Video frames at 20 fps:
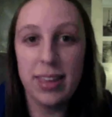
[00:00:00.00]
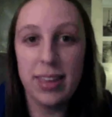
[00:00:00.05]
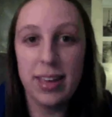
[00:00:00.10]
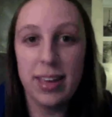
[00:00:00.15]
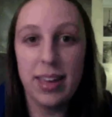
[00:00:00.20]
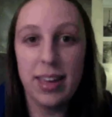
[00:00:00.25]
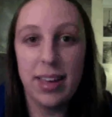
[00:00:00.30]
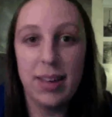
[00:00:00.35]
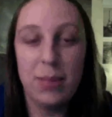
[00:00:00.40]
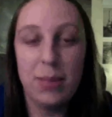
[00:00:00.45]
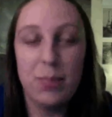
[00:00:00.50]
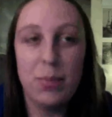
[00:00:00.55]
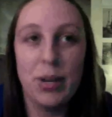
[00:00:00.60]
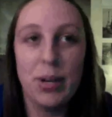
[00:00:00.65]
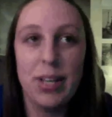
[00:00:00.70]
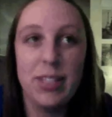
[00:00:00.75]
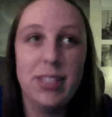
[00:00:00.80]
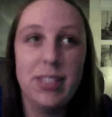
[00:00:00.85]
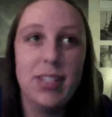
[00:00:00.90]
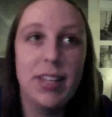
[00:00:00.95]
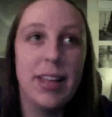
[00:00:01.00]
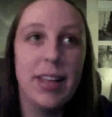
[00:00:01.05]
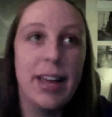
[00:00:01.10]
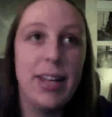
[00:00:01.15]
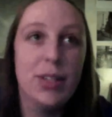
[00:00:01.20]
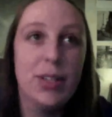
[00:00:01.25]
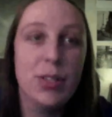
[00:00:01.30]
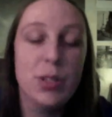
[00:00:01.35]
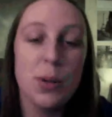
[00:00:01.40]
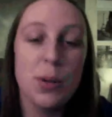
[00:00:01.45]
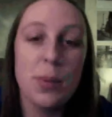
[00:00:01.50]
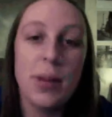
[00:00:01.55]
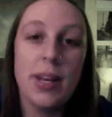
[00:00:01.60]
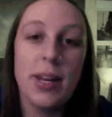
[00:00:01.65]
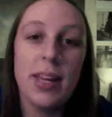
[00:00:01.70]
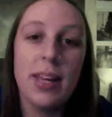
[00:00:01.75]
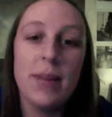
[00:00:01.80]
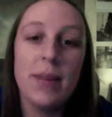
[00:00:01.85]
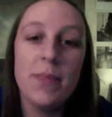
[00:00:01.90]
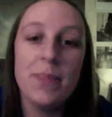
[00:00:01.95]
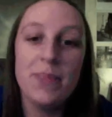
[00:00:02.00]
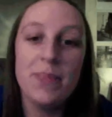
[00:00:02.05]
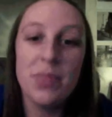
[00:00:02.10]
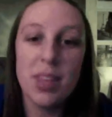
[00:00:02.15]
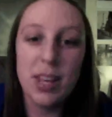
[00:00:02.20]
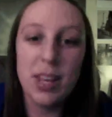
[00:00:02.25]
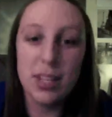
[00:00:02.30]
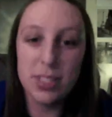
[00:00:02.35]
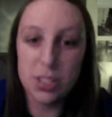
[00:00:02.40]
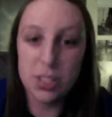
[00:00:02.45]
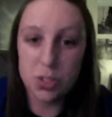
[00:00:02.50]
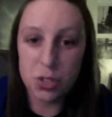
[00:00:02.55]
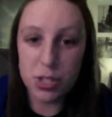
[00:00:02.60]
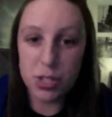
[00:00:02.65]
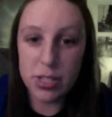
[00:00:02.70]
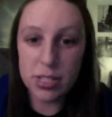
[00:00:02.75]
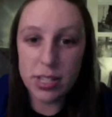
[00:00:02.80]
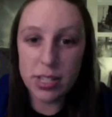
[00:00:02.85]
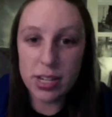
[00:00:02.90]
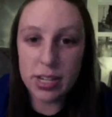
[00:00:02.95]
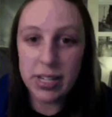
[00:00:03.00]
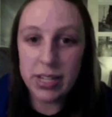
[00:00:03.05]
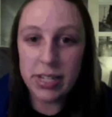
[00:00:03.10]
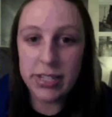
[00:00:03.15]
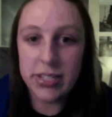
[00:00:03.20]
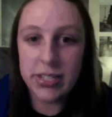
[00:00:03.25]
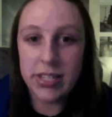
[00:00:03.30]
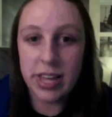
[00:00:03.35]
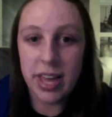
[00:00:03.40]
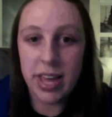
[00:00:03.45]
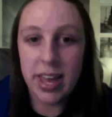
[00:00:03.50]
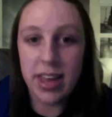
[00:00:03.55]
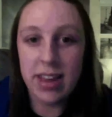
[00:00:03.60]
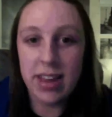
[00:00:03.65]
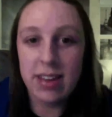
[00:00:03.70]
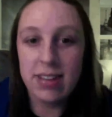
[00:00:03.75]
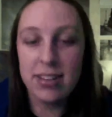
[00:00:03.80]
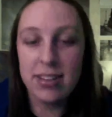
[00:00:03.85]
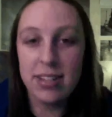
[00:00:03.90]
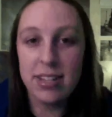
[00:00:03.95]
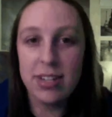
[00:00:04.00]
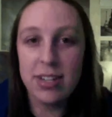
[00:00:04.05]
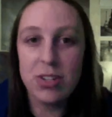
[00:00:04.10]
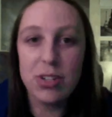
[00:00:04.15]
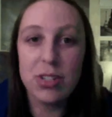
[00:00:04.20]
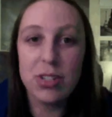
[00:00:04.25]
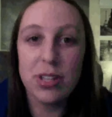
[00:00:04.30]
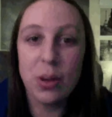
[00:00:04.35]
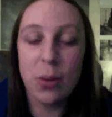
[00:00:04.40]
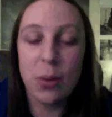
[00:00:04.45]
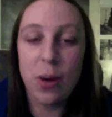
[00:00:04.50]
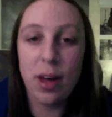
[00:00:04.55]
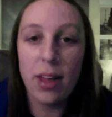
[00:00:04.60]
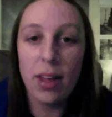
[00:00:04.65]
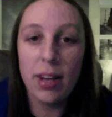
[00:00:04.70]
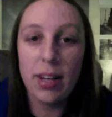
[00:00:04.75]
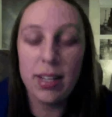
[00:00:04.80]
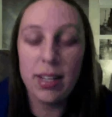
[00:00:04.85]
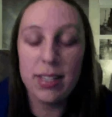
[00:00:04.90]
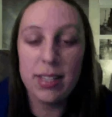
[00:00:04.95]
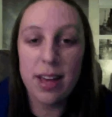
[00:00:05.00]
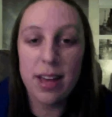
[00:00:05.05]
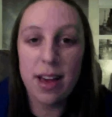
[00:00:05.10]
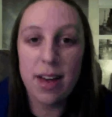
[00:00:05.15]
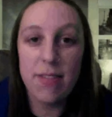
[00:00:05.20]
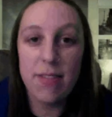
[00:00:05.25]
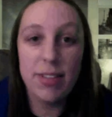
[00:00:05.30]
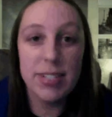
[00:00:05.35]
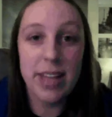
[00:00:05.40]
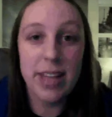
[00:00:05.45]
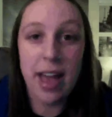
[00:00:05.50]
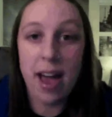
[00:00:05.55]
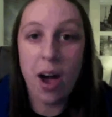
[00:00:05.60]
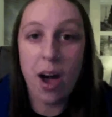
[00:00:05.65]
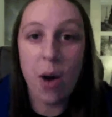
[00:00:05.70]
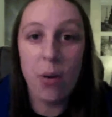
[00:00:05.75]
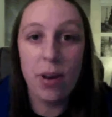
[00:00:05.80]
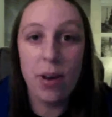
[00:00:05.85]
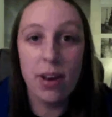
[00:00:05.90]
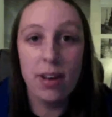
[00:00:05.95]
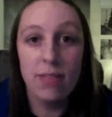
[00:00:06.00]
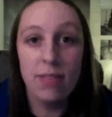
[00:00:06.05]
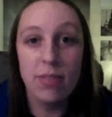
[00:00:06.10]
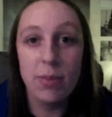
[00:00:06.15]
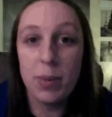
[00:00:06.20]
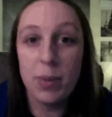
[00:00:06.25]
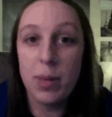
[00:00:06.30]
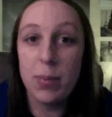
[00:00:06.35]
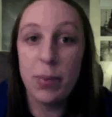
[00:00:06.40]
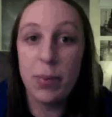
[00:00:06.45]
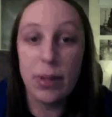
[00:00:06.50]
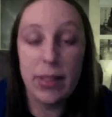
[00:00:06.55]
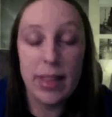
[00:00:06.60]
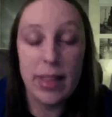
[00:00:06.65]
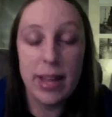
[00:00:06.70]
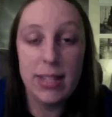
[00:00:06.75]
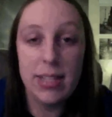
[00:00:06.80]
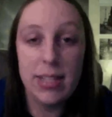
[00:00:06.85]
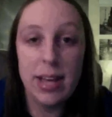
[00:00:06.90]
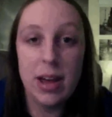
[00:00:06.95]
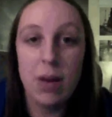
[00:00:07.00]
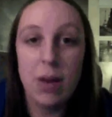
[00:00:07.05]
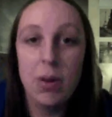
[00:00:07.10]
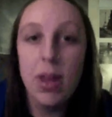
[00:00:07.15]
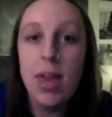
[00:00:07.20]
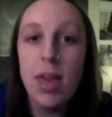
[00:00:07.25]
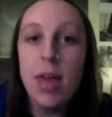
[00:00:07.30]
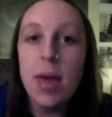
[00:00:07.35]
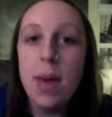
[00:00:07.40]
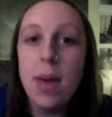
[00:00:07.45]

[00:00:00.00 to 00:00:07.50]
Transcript: It, it brings to light so many eccentricities and interesting qualities of a town and of the people in that town.